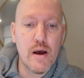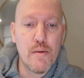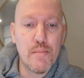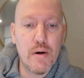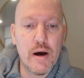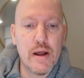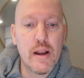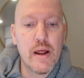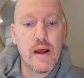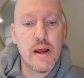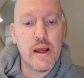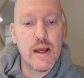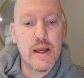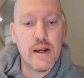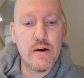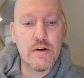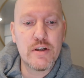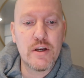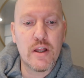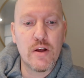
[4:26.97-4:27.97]
But
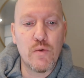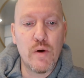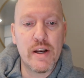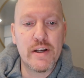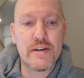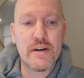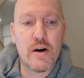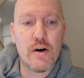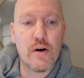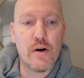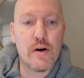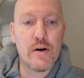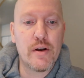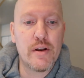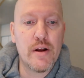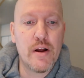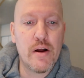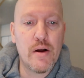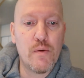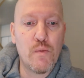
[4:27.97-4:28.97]
here's the other way to earn.